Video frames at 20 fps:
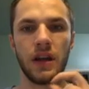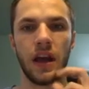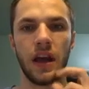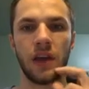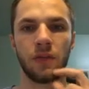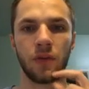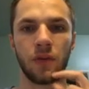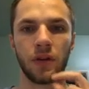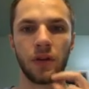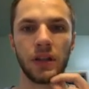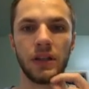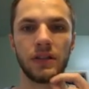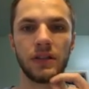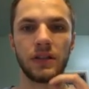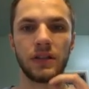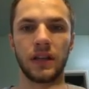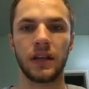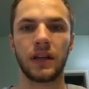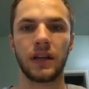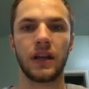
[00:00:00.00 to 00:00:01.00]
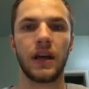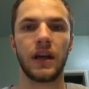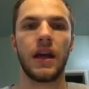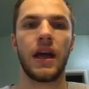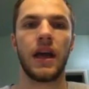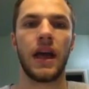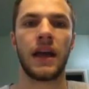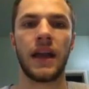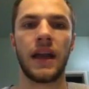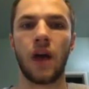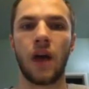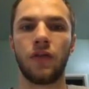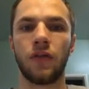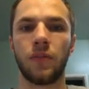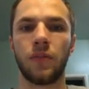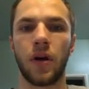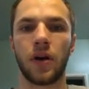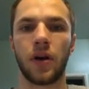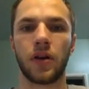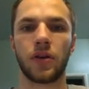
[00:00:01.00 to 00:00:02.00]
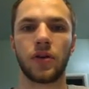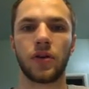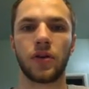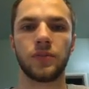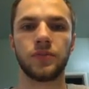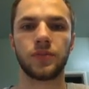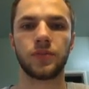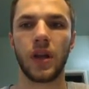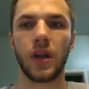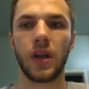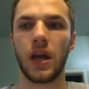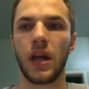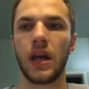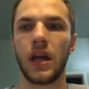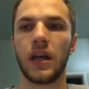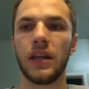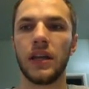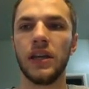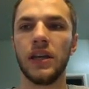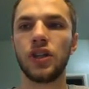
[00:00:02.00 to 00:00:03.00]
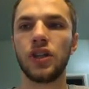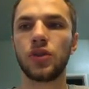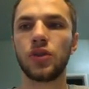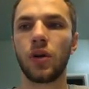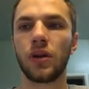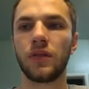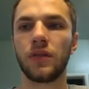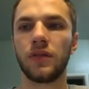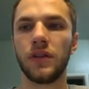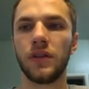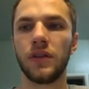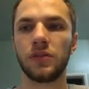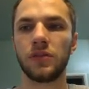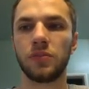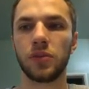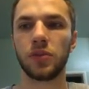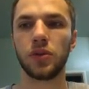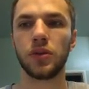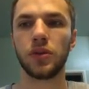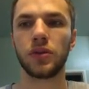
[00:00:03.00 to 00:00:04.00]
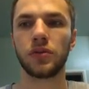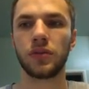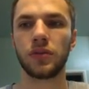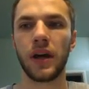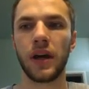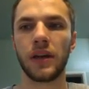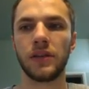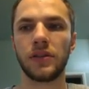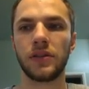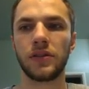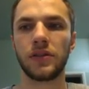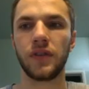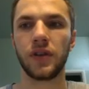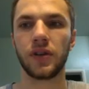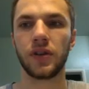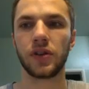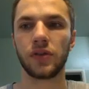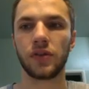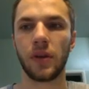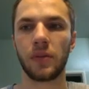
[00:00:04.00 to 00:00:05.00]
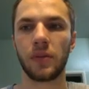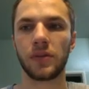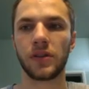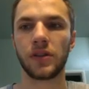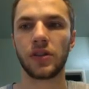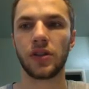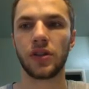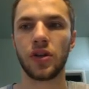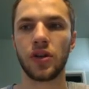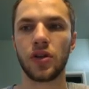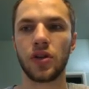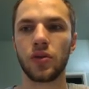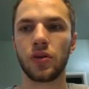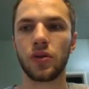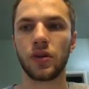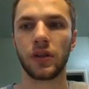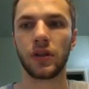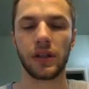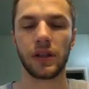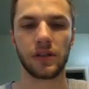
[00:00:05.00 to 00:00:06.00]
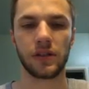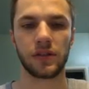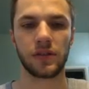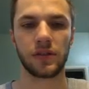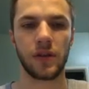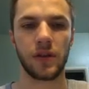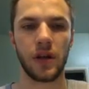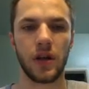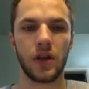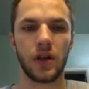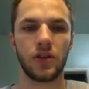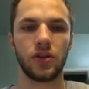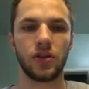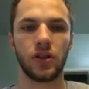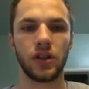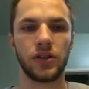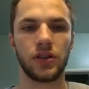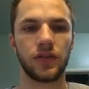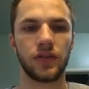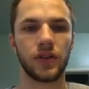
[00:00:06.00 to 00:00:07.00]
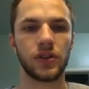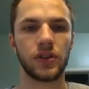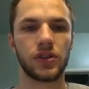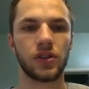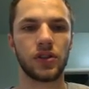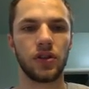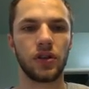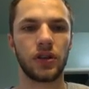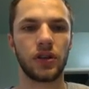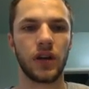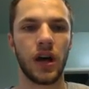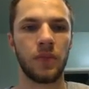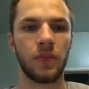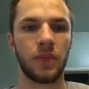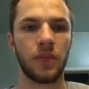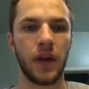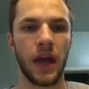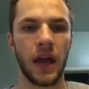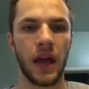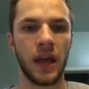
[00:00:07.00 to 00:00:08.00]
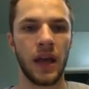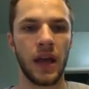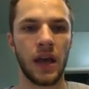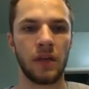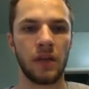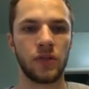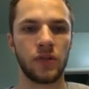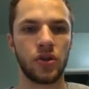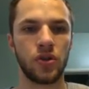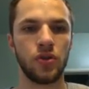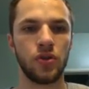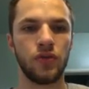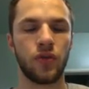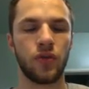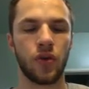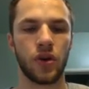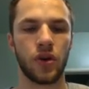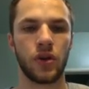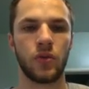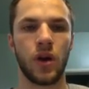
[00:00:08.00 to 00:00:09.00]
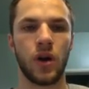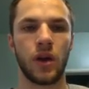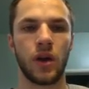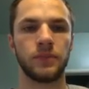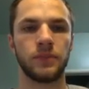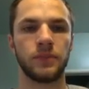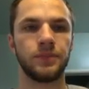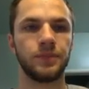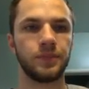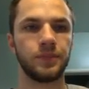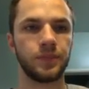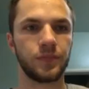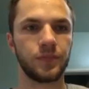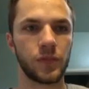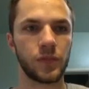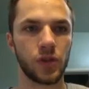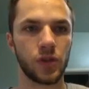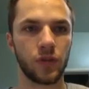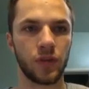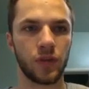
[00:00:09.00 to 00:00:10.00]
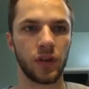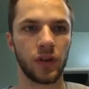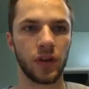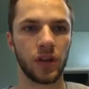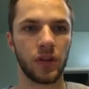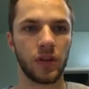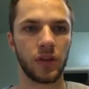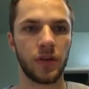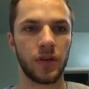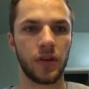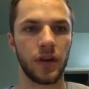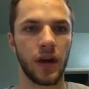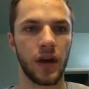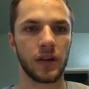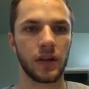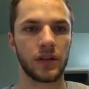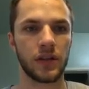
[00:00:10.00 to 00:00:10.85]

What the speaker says: and releasing an alpha particle. Each one of these blue and red spheres represents a nucleus. So let's first look up Am241. So if we look at the periodic